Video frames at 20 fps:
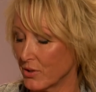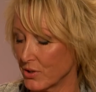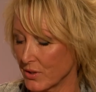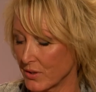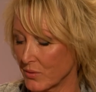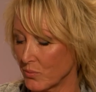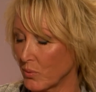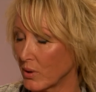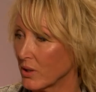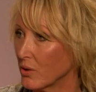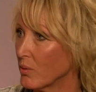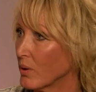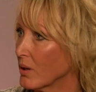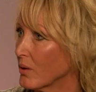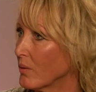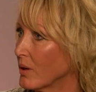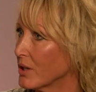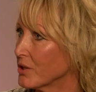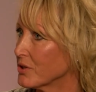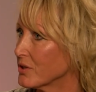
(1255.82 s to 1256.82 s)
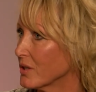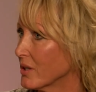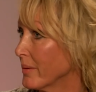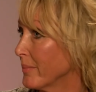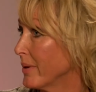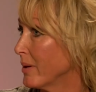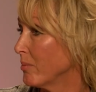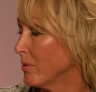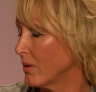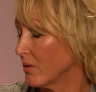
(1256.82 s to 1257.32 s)
just one quick question and
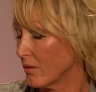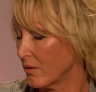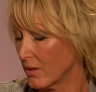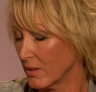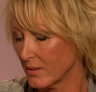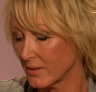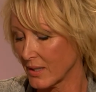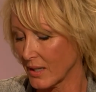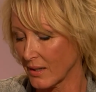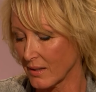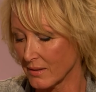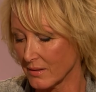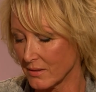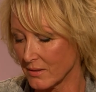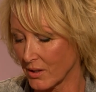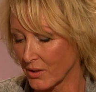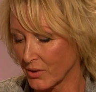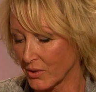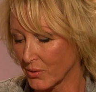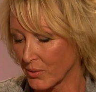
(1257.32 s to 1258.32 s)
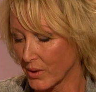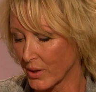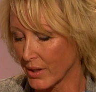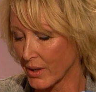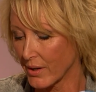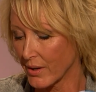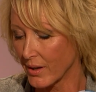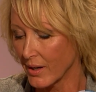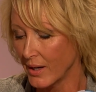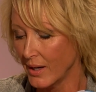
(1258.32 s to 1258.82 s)
maybe 30 seconds, Dr.
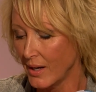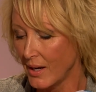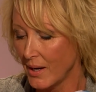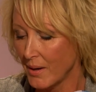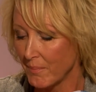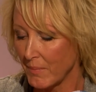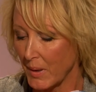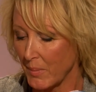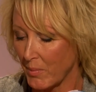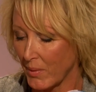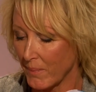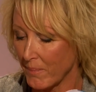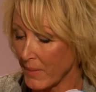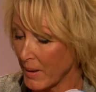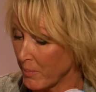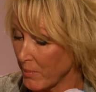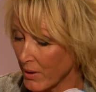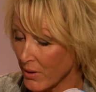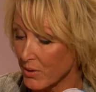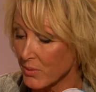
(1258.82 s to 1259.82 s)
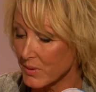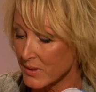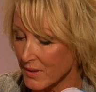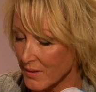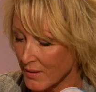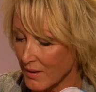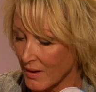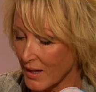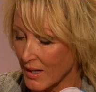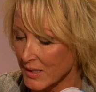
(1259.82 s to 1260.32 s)
Royer. My mother was in
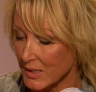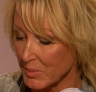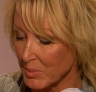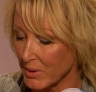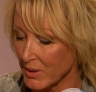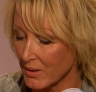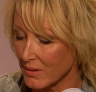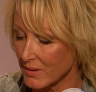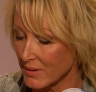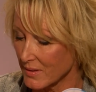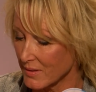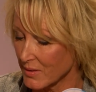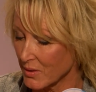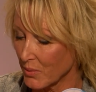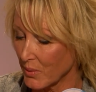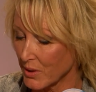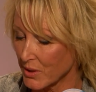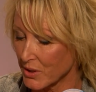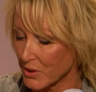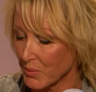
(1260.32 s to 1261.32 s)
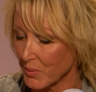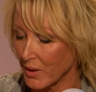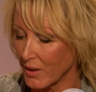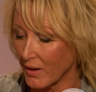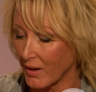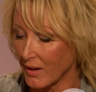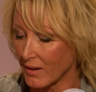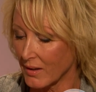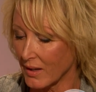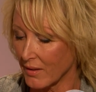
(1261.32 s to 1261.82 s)
the hospital. This is a question we
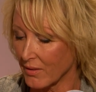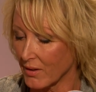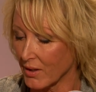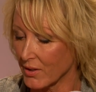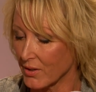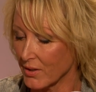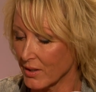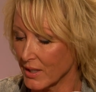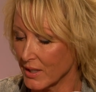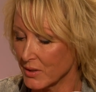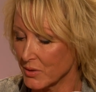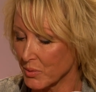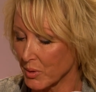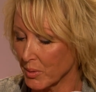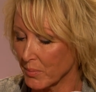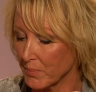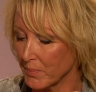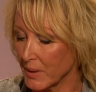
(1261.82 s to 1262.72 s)
got. I thought her needs weren't